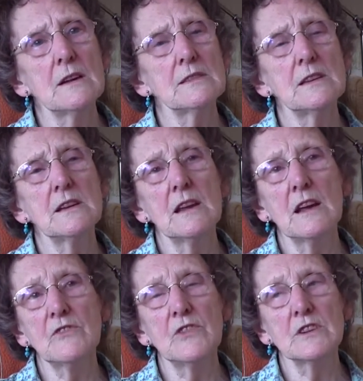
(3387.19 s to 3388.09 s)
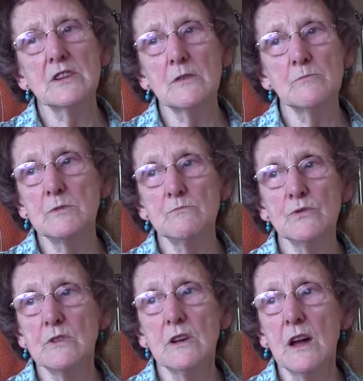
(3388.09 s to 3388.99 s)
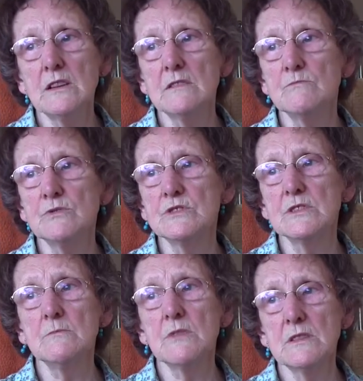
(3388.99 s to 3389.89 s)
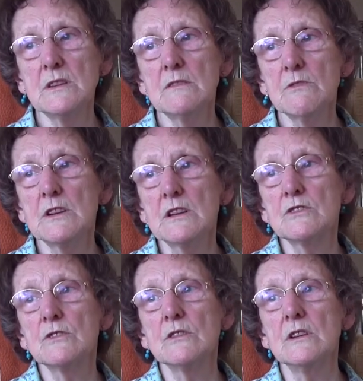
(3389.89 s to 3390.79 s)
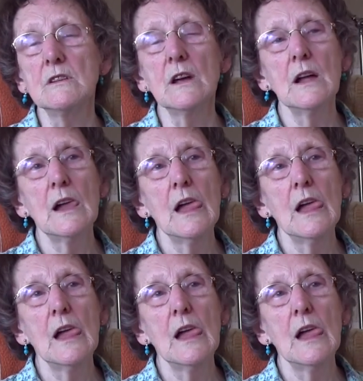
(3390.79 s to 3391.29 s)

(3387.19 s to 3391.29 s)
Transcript: I think an advert had been put in. I didn't put it in, but I think one had gone in.